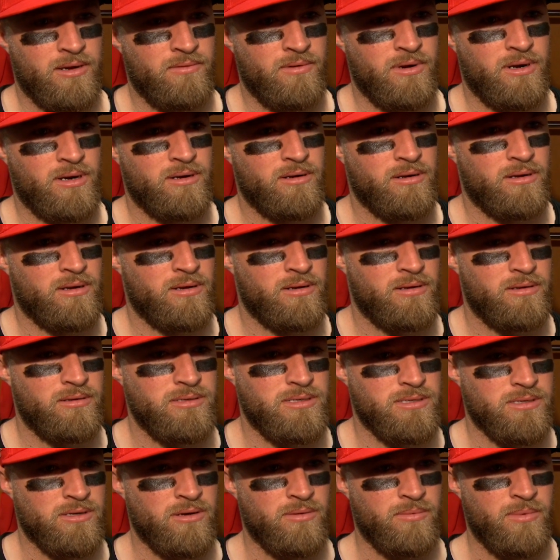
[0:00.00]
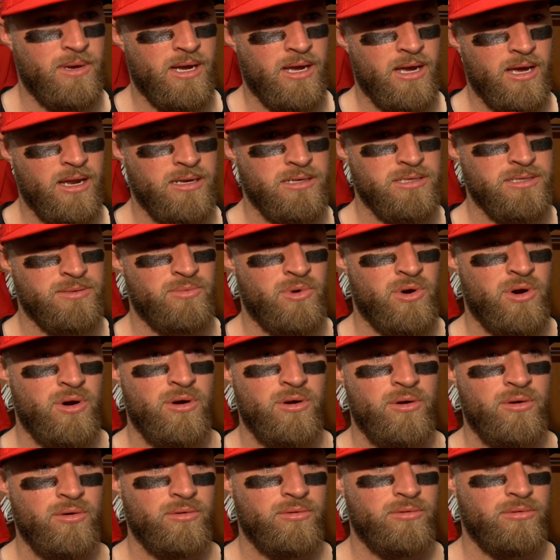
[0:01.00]
get ready to go back at it
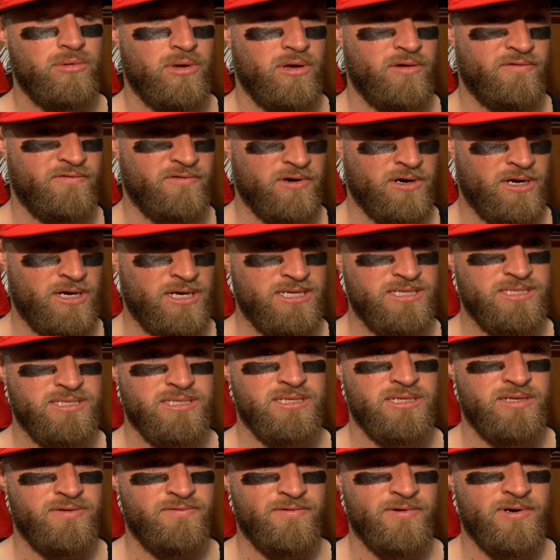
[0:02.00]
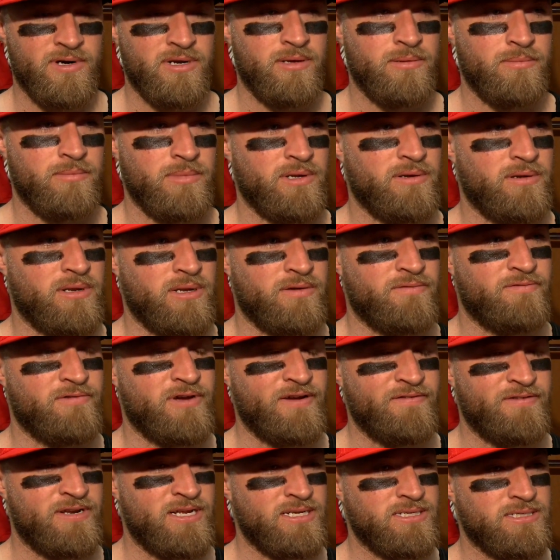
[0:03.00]
tomorrow for us and then for him in
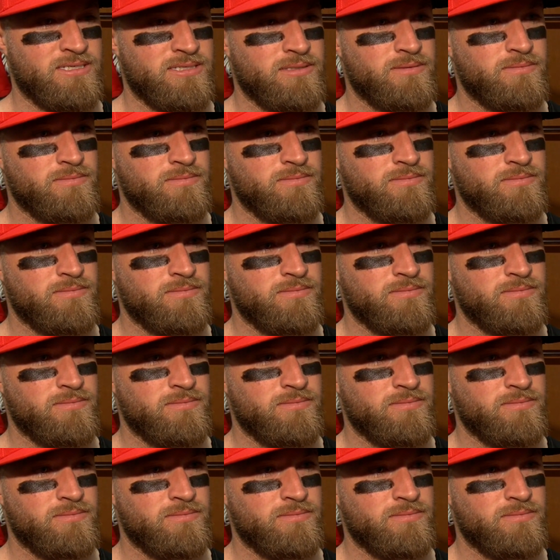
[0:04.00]
5 days.